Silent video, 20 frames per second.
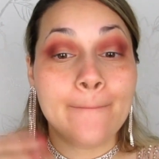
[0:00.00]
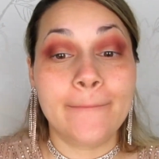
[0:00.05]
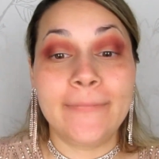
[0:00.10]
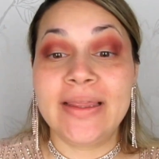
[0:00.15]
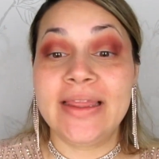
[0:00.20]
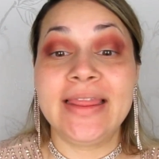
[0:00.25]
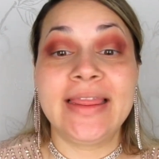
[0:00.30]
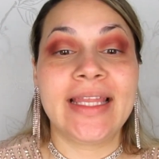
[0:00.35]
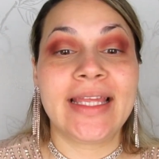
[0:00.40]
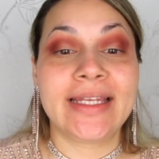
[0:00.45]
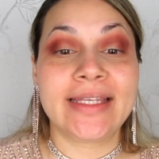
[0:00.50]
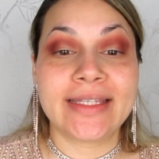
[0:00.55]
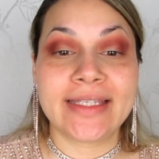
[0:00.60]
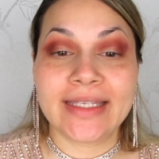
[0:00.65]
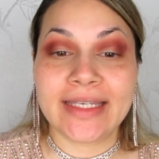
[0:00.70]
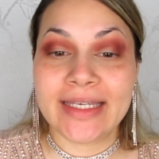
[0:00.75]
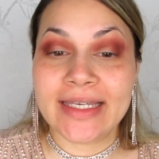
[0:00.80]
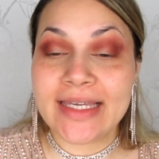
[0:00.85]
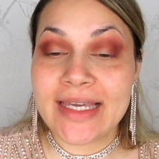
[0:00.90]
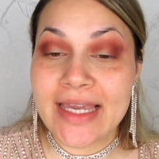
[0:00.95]

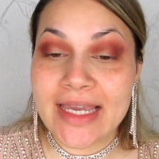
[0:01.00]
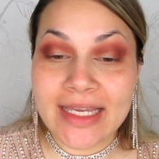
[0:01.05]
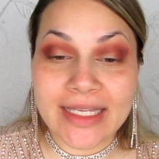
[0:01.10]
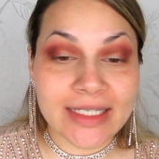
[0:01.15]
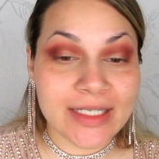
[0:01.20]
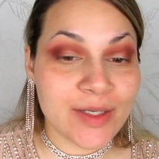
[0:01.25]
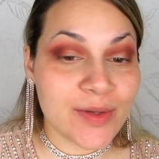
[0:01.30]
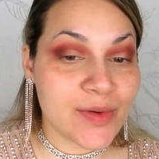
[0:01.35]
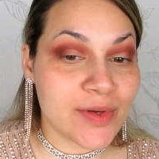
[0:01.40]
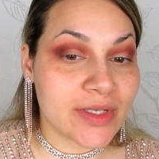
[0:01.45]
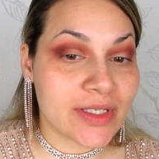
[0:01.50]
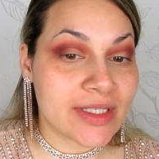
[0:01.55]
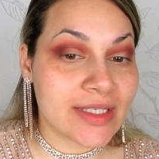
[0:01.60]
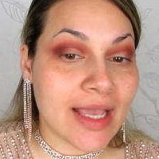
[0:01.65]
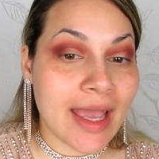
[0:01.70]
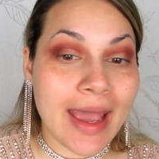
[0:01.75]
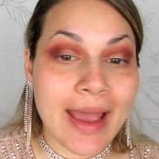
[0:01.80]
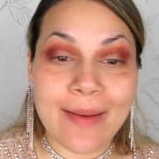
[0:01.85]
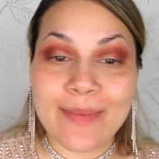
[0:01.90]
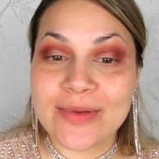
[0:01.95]
blending, it looks
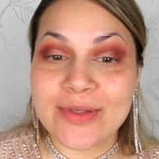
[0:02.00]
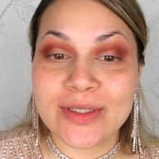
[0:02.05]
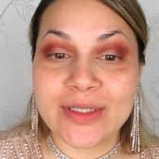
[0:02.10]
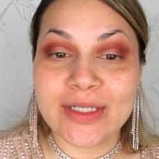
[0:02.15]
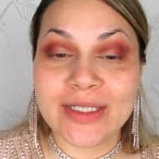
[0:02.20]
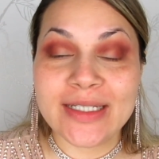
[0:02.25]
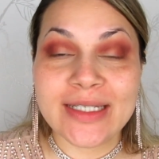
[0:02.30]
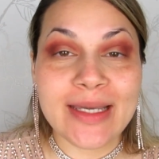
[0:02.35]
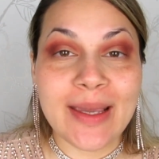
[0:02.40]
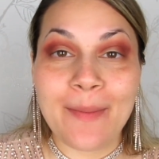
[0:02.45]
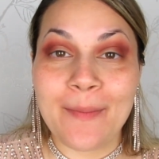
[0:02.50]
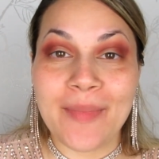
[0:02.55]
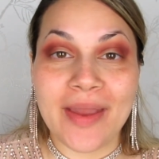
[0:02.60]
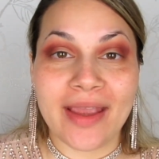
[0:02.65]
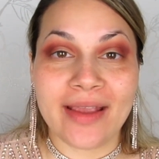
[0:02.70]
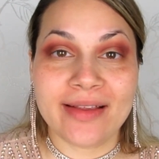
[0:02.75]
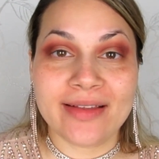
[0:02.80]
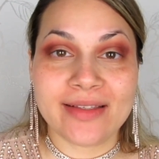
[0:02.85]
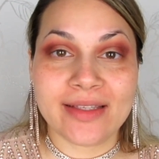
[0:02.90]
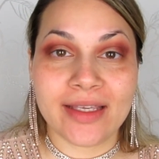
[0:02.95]
absolutely
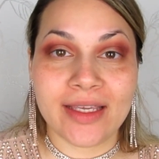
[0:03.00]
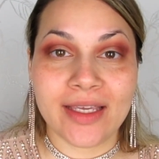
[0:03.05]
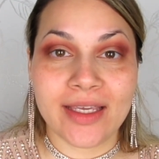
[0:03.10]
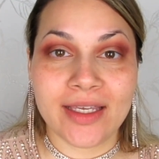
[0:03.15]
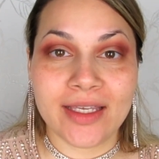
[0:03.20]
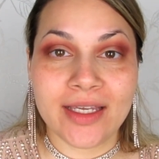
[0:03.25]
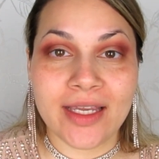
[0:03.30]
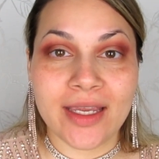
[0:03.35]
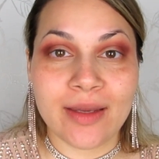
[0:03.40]
amazing.